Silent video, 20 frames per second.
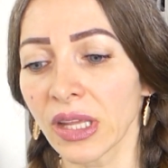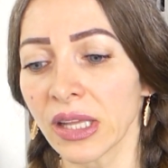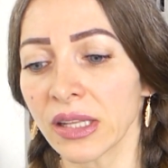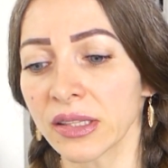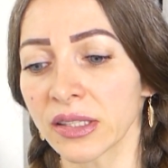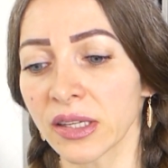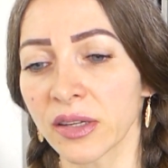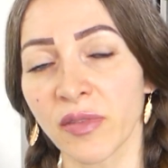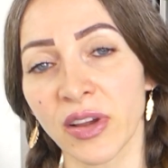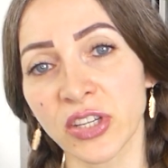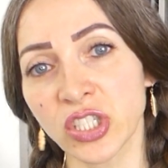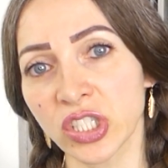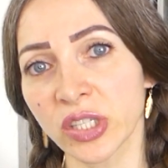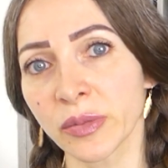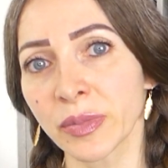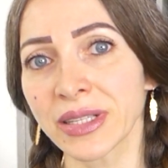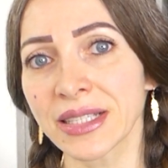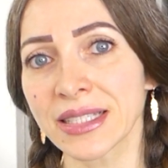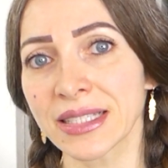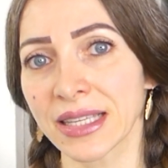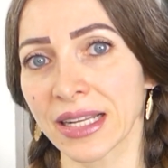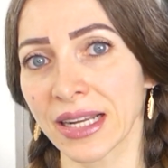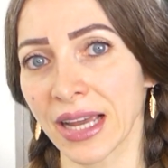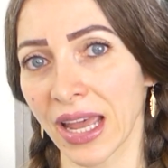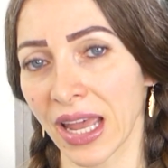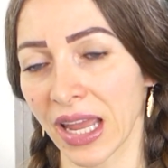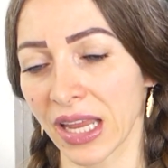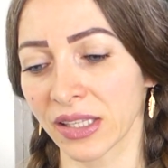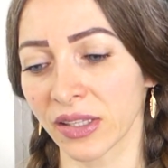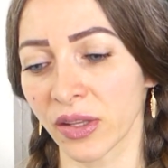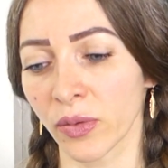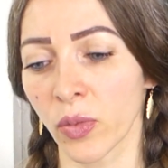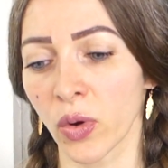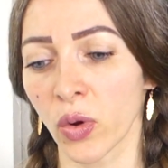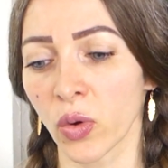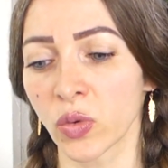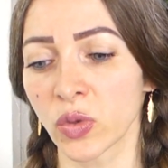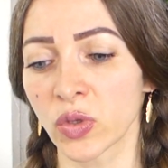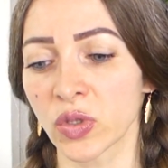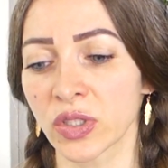The vegetables that I ate the
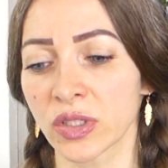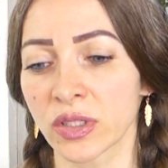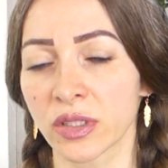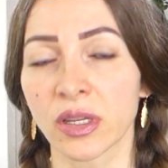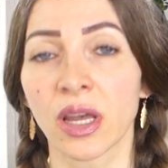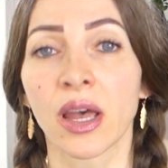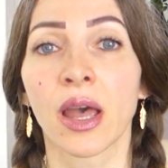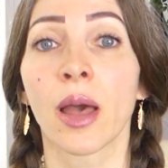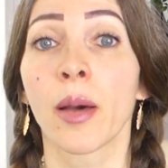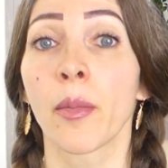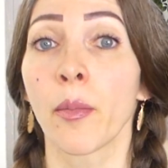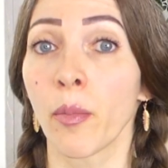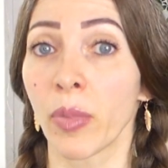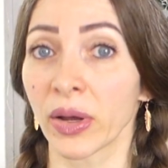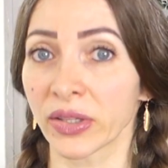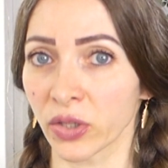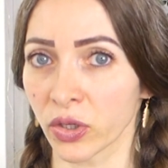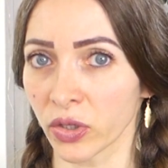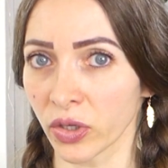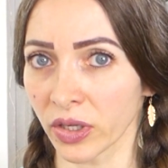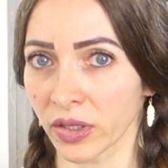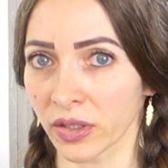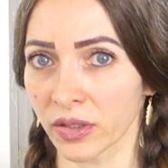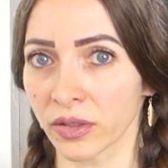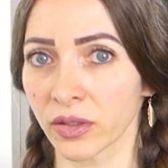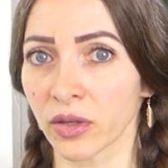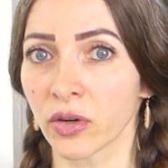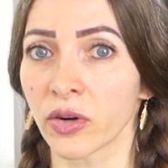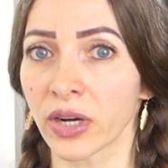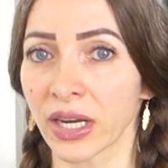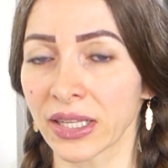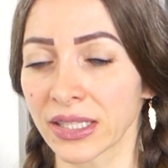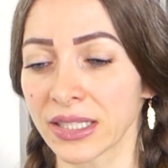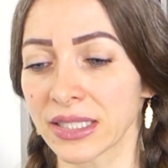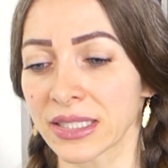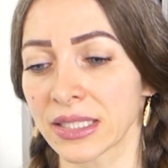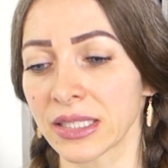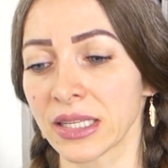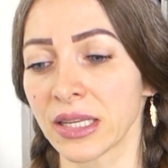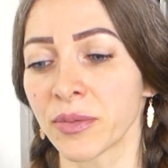most, but cooked or at
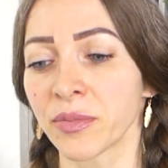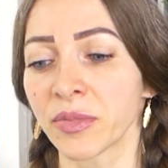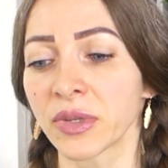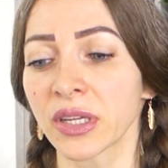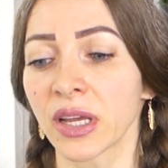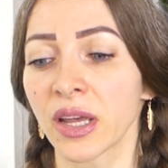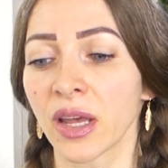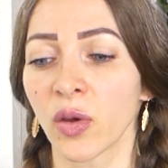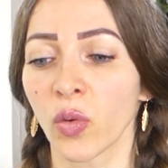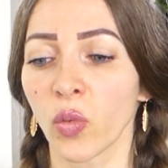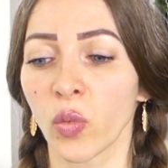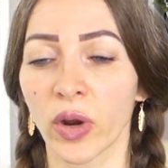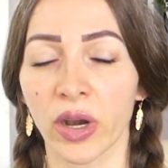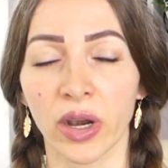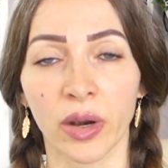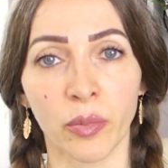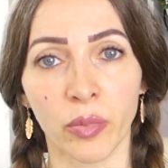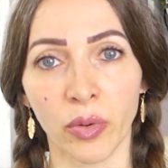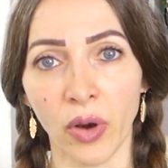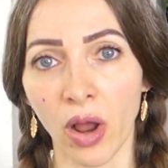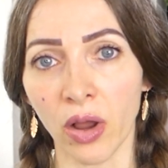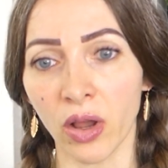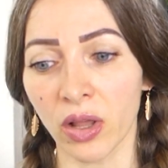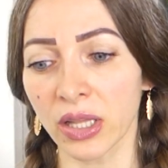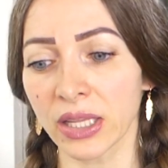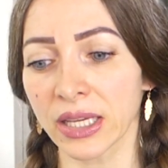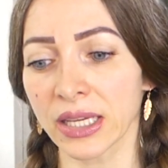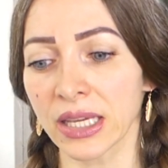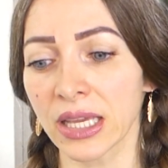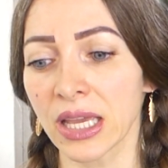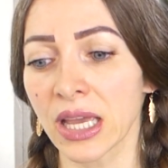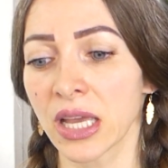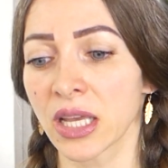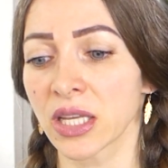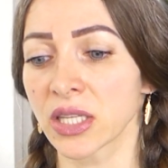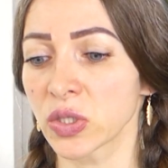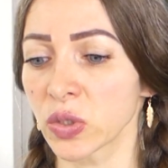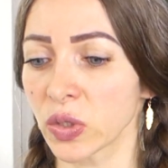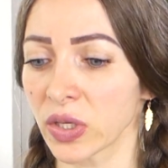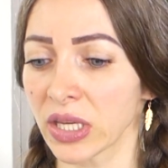least steamed, were broccoli,
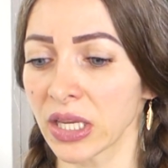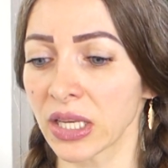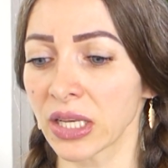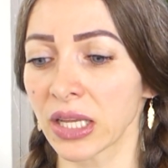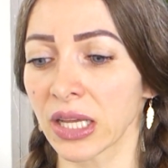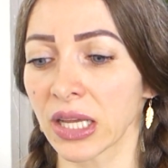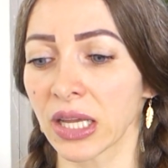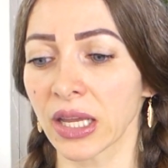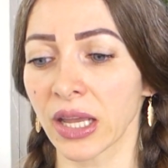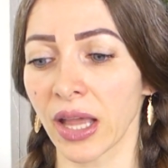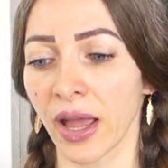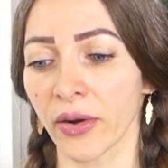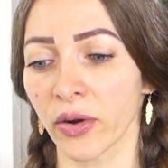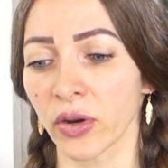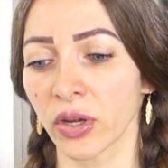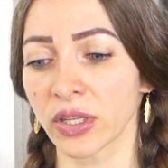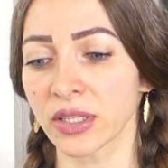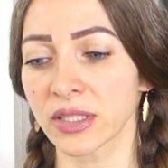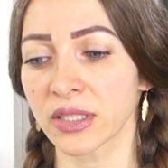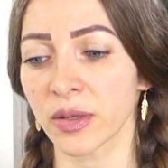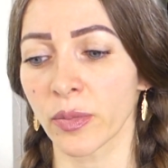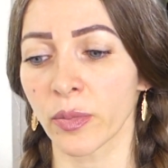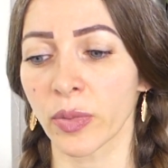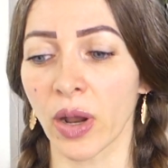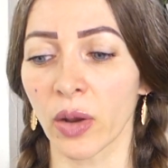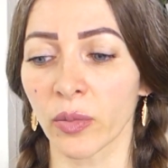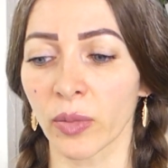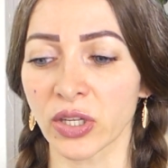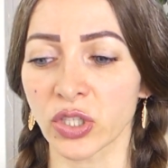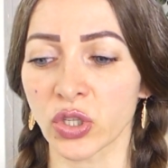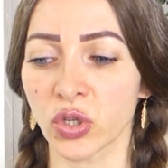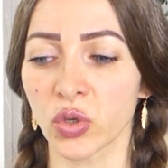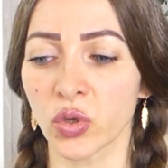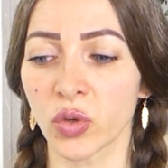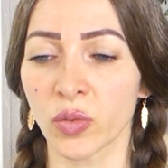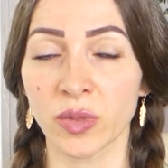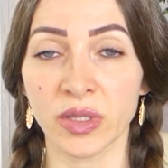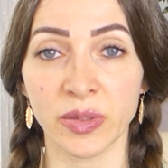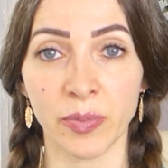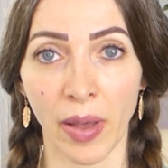zucchini, carrots, brown
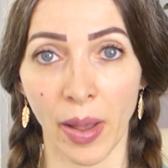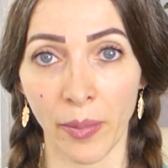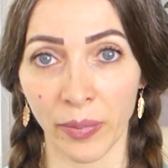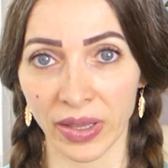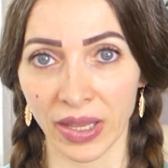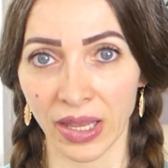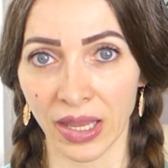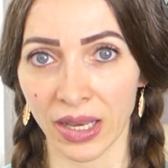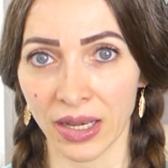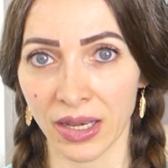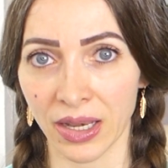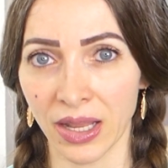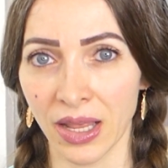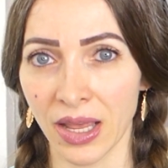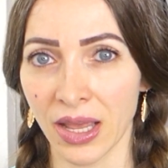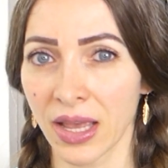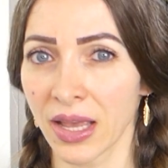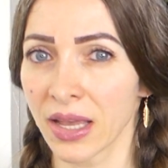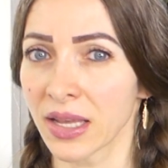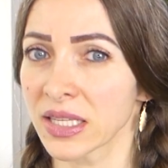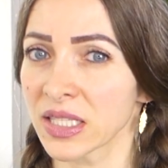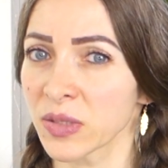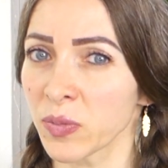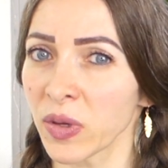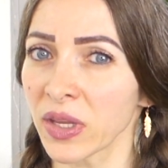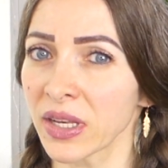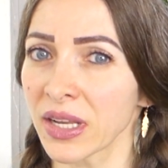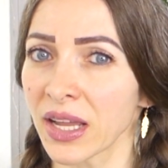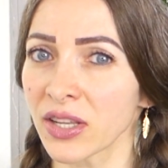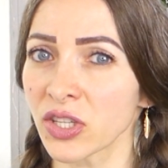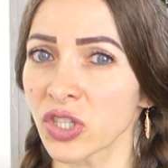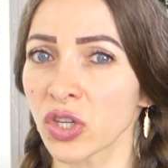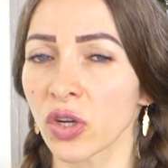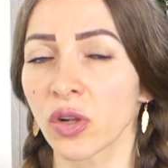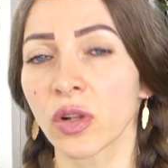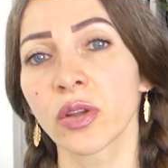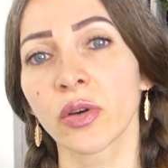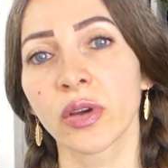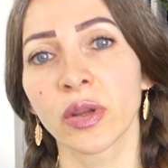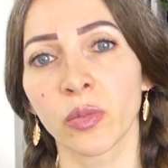mushrooms, pumpkin, spinach,
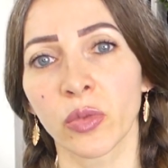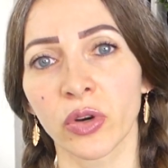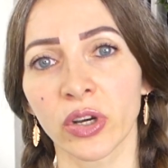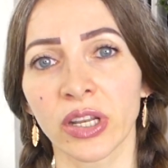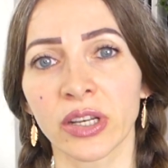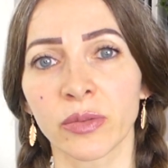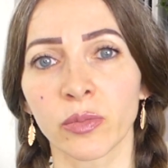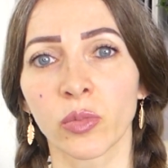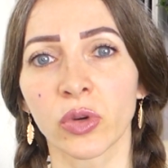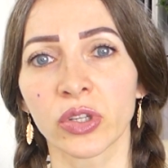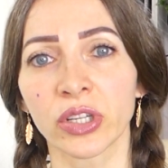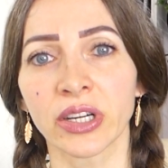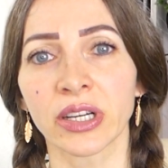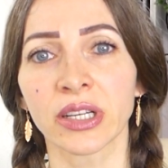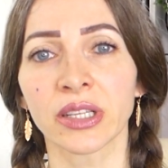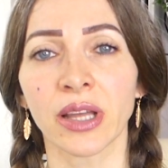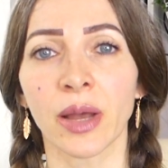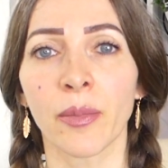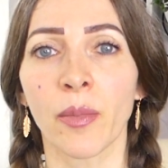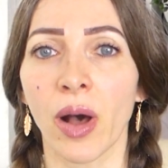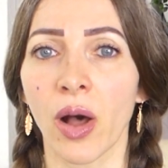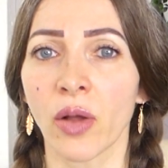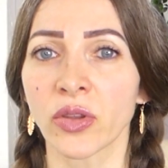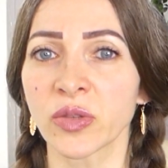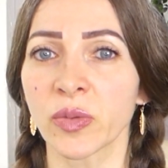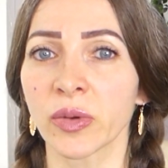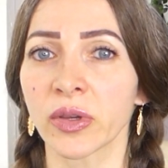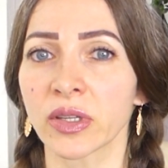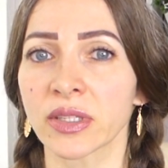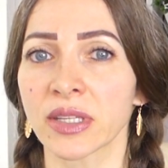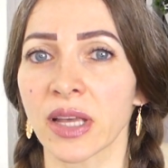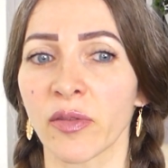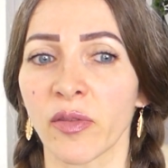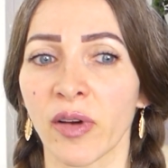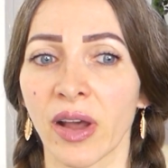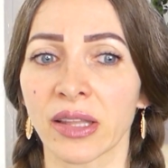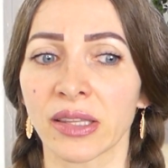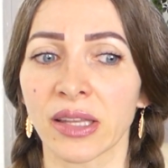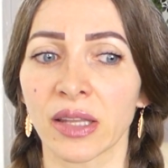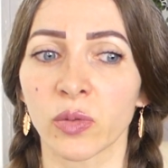although in moderate, moderate amounts because I
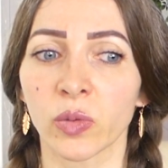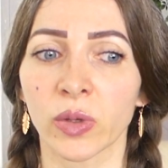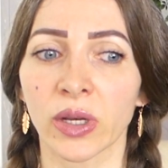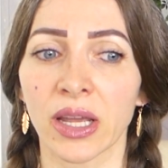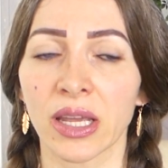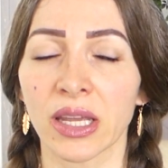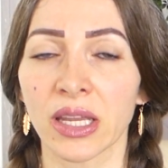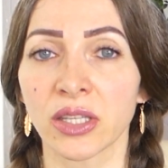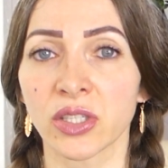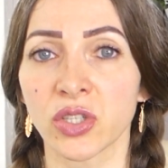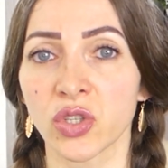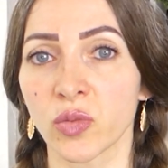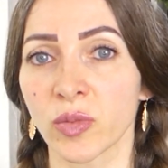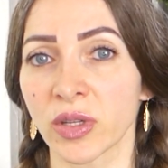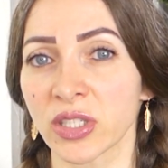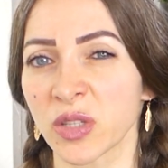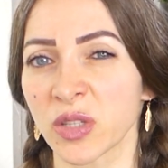find that when I eat too much